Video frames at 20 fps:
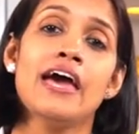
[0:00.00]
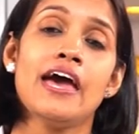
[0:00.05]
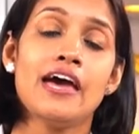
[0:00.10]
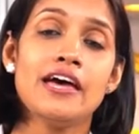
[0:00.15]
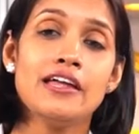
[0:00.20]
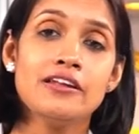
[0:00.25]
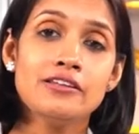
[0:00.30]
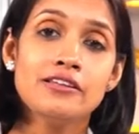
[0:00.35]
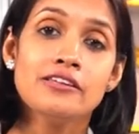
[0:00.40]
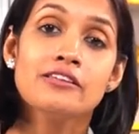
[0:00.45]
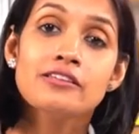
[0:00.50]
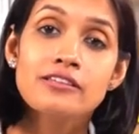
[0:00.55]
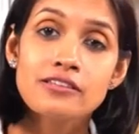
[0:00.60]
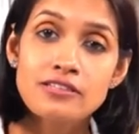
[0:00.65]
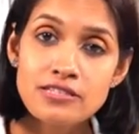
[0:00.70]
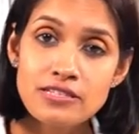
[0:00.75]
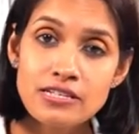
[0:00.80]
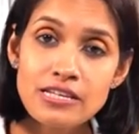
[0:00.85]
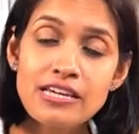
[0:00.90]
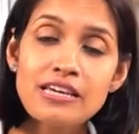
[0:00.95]
and
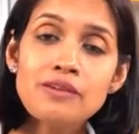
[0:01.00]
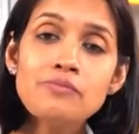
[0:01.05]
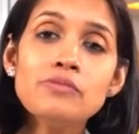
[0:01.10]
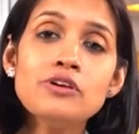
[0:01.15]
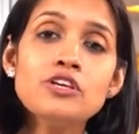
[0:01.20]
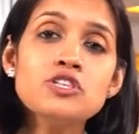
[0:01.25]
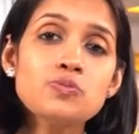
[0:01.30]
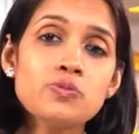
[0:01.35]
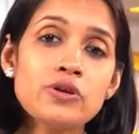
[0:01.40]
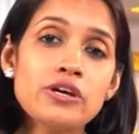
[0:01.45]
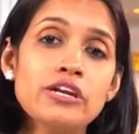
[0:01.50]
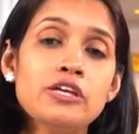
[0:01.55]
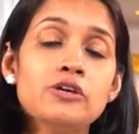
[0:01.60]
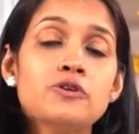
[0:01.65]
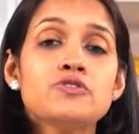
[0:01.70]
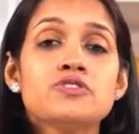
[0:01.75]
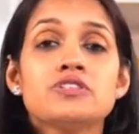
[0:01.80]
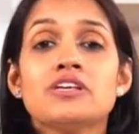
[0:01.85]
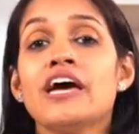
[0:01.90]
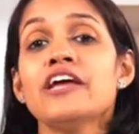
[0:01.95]
steam is
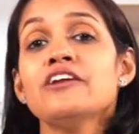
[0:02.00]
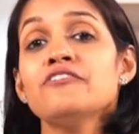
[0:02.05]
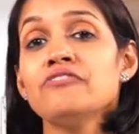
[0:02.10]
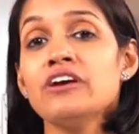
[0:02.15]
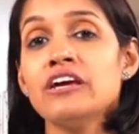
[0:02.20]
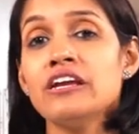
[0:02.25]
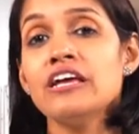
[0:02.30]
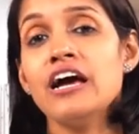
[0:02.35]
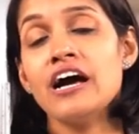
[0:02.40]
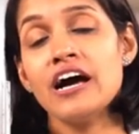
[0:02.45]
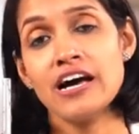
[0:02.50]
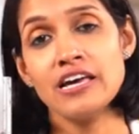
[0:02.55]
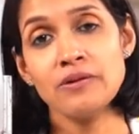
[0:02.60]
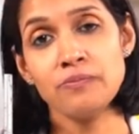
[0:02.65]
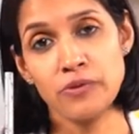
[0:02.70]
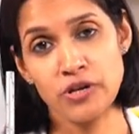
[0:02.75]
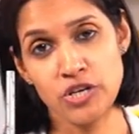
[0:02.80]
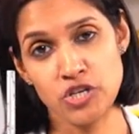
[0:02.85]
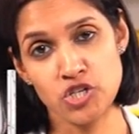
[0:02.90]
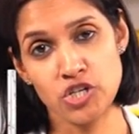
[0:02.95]
produced at very high
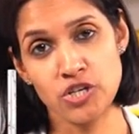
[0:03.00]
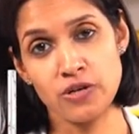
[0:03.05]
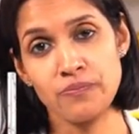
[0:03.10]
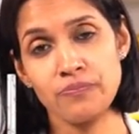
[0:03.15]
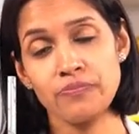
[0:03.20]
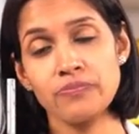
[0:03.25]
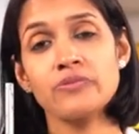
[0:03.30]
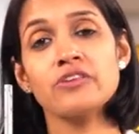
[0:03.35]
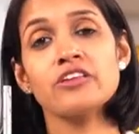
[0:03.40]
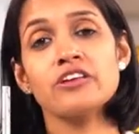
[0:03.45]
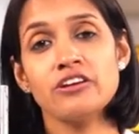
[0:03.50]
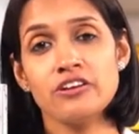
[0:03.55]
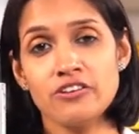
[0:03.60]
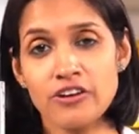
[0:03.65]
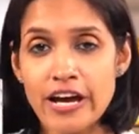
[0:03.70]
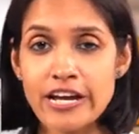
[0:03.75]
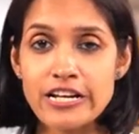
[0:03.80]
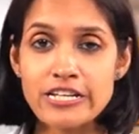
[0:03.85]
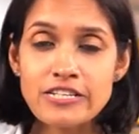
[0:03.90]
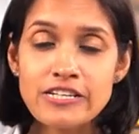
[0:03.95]
pressure.
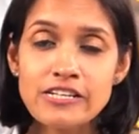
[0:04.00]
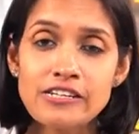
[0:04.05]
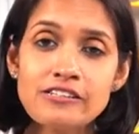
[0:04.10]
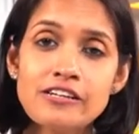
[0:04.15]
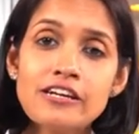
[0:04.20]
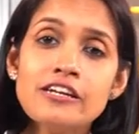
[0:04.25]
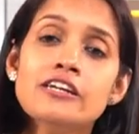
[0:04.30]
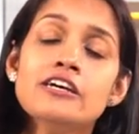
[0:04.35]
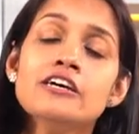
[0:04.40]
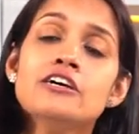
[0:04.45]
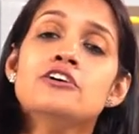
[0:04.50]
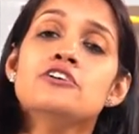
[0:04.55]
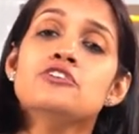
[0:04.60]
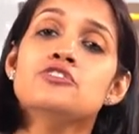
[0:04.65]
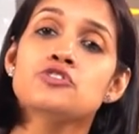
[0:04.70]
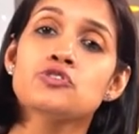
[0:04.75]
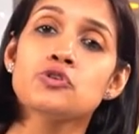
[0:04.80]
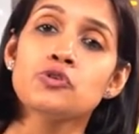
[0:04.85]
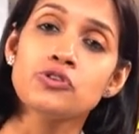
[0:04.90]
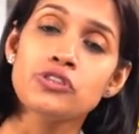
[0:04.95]
Right, children?
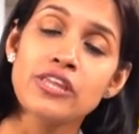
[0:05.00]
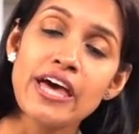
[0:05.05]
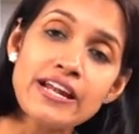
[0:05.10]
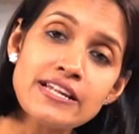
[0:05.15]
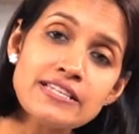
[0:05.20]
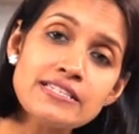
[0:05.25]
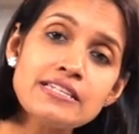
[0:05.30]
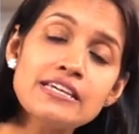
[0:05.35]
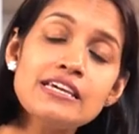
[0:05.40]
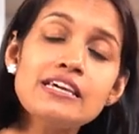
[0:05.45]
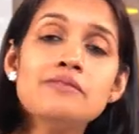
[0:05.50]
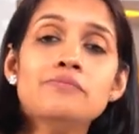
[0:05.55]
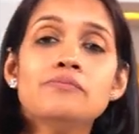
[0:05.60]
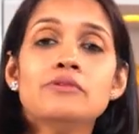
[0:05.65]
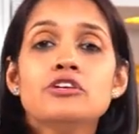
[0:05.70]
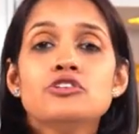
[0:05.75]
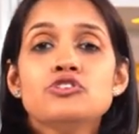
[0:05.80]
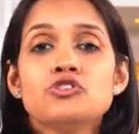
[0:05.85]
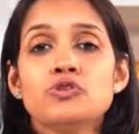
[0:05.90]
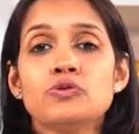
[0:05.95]
So that steam
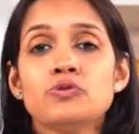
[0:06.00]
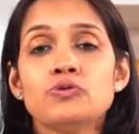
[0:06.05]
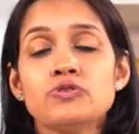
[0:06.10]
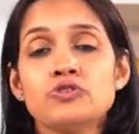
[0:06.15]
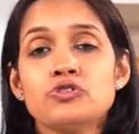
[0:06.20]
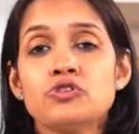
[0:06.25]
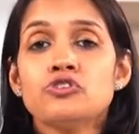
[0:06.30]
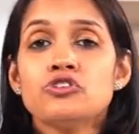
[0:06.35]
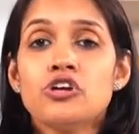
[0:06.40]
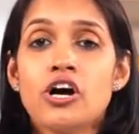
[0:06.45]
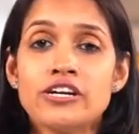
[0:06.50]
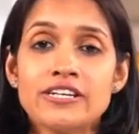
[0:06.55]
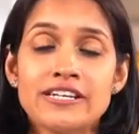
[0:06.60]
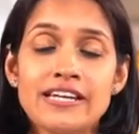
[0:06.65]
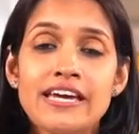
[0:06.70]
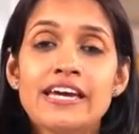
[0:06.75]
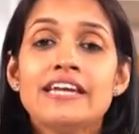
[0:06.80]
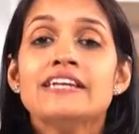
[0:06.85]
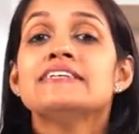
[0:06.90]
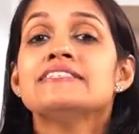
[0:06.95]
is used to
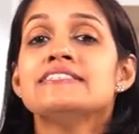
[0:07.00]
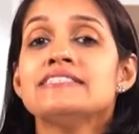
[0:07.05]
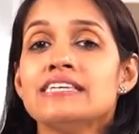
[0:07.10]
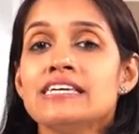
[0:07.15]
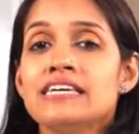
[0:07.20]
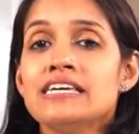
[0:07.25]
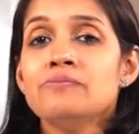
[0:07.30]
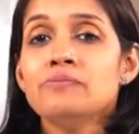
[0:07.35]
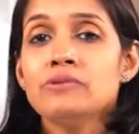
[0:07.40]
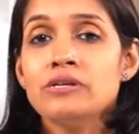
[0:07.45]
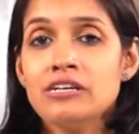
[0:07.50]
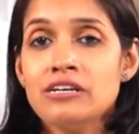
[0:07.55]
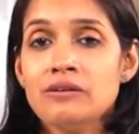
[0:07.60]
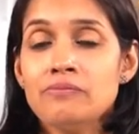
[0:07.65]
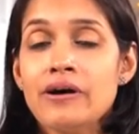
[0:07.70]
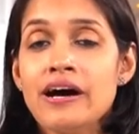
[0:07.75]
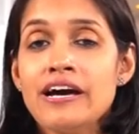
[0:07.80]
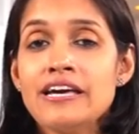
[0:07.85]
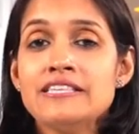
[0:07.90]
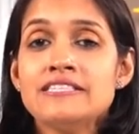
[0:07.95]
rotate steam
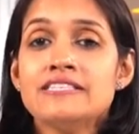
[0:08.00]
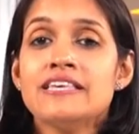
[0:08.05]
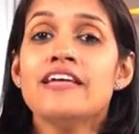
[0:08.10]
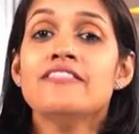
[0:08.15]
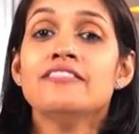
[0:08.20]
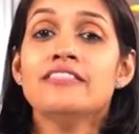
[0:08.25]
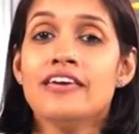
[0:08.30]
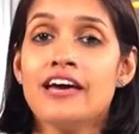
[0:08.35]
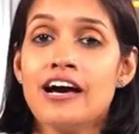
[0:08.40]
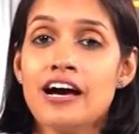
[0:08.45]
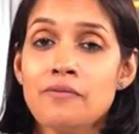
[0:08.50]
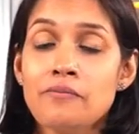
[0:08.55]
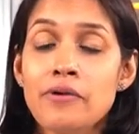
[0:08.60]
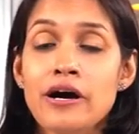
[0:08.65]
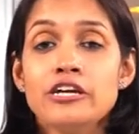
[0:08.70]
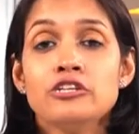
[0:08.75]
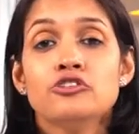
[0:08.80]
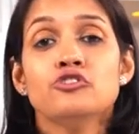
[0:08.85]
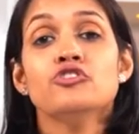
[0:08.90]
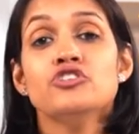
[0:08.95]
turbines and
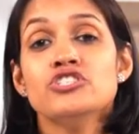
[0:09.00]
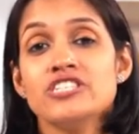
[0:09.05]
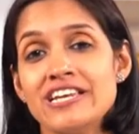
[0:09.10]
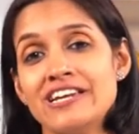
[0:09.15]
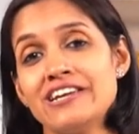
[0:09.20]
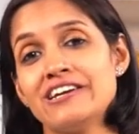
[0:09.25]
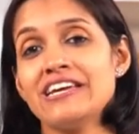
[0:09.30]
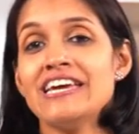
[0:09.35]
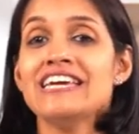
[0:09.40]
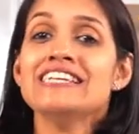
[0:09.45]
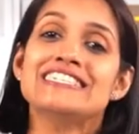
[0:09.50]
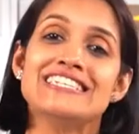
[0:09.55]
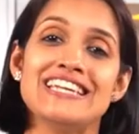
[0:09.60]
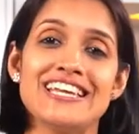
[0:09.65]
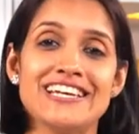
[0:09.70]
thereby to generate